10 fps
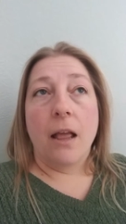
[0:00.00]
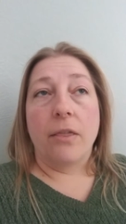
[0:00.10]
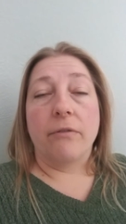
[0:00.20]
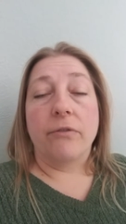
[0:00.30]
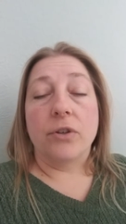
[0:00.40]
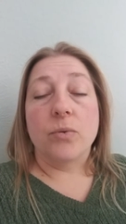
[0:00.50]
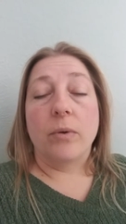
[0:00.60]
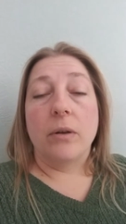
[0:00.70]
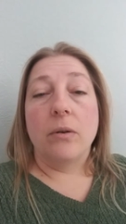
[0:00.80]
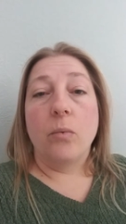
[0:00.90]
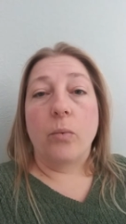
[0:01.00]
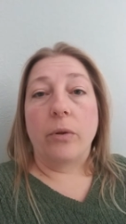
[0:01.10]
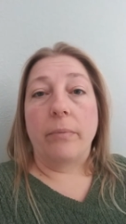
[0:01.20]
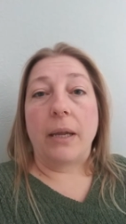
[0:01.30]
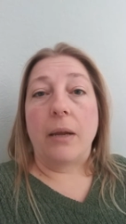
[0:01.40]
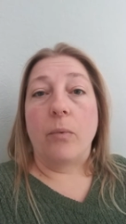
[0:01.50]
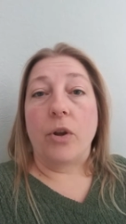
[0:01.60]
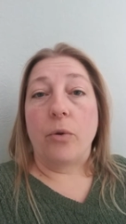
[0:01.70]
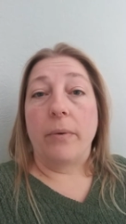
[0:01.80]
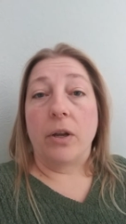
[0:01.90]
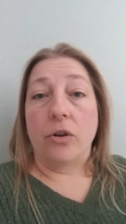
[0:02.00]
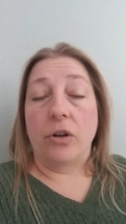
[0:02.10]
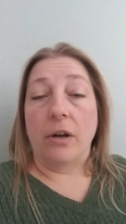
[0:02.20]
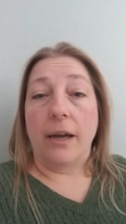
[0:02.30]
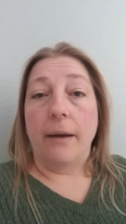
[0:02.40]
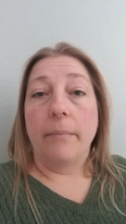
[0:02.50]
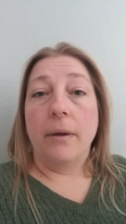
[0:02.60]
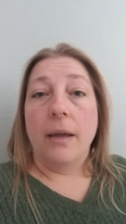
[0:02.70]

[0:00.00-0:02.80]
The first one will be when you pick your dog up.